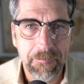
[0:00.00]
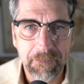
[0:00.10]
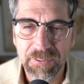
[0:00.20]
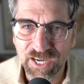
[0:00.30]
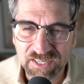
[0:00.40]

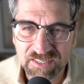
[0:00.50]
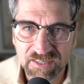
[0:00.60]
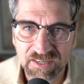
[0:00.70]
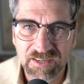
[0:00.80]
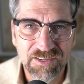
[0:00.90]
But
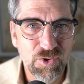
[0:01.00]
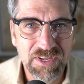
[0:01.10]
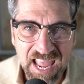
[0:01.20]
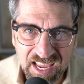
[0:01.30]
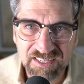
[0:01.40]
you
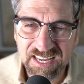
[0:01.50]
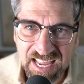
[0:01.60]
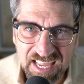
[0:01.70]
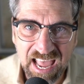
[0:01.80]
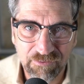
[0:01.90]
can't
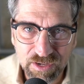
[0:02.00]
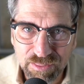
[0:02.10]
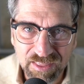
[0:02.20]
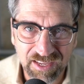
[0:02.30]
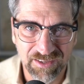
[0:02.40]
take
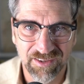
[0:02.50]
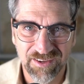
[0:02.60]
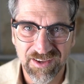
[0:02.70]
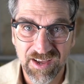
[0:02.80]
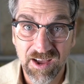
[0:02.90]
everything
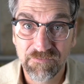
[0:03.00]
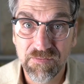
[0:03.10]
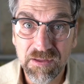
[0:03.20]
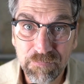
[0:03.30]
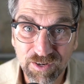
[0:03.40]
from
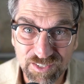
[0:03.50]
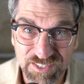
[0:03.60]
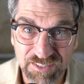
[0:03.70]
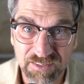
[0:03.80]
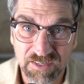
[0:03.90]
the
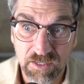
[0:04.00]
person